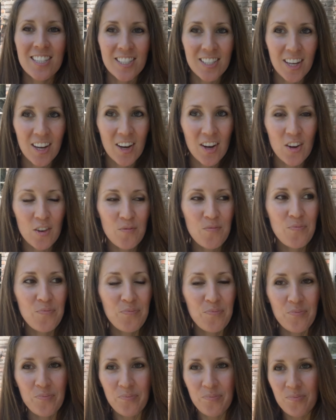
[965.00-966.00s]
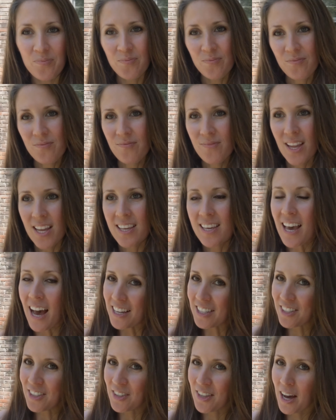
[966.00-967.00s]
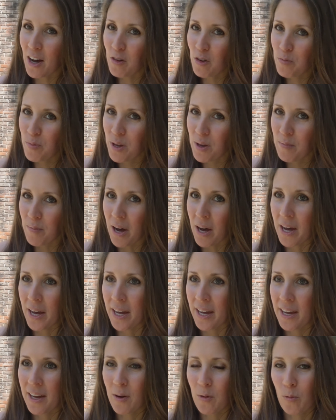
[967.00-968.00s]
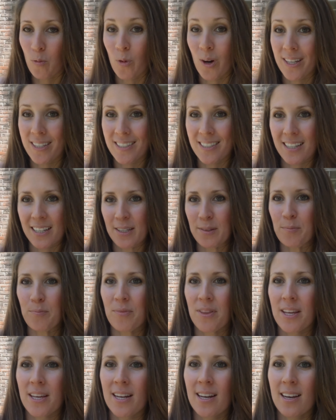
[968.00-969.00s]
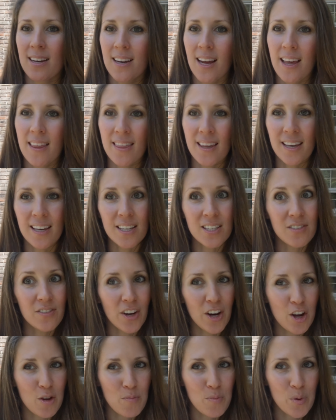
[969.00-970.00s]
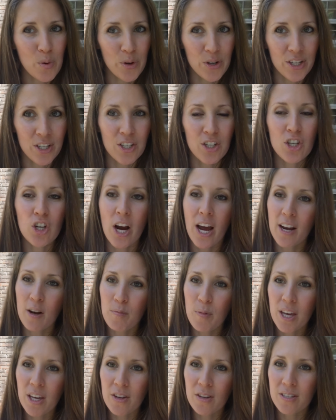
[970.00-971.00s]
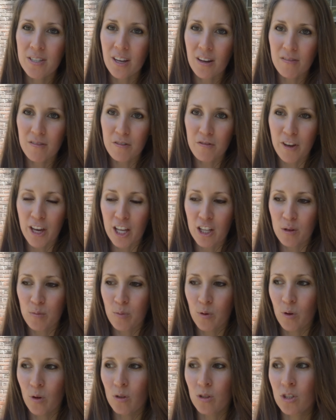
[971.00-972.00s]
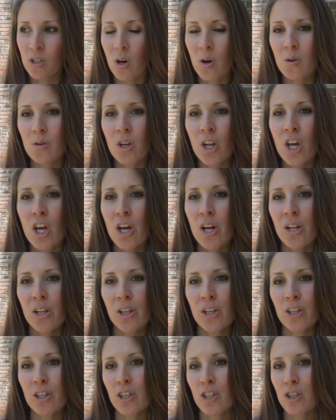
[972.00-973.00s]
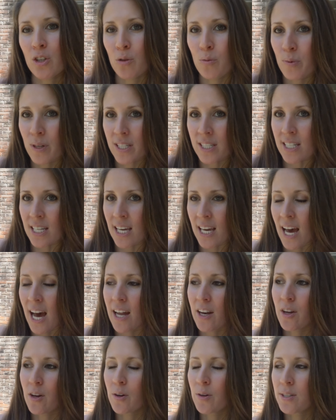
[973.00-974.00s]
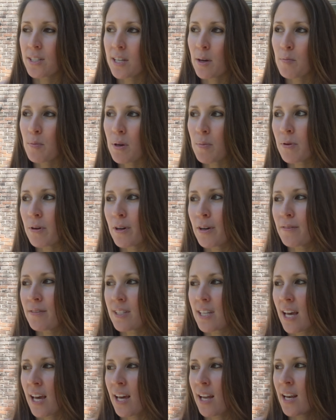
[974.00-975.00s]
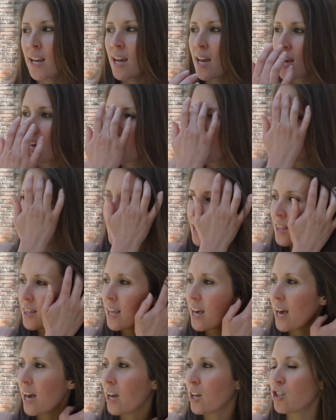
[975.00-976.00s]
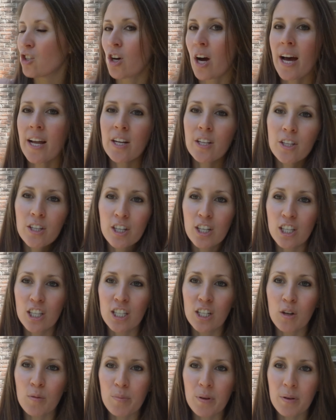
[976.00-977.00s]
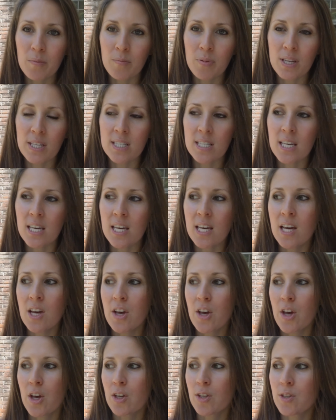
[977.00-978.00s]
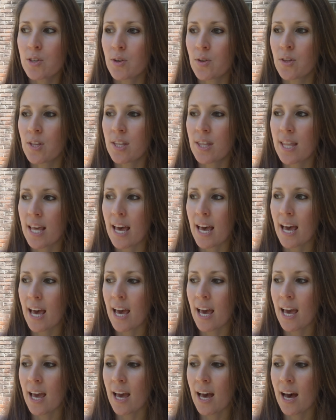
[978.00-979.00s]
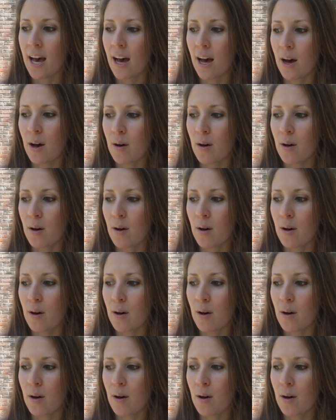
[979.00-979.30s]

So, yeah, so that would be my one tip that I think is very important. Try to make yourself available. Don't look too busy. I know some people have said that they try to look a little bit busy so that they